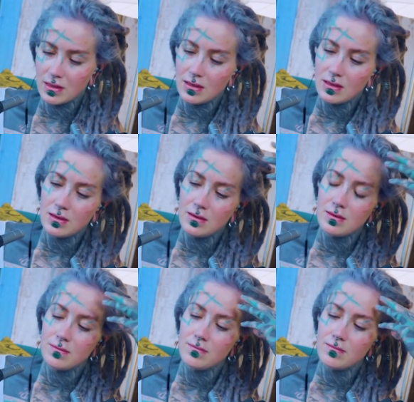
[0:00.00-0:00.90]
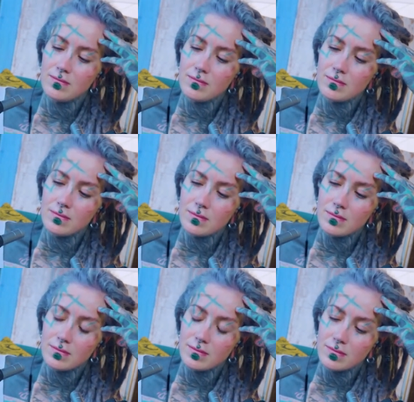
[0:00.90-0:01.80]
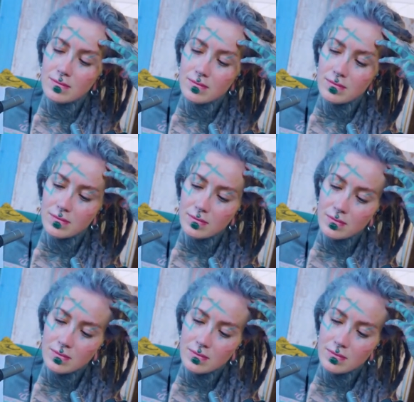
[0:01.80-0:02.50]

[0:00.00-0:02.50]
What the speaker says: Nothing is said.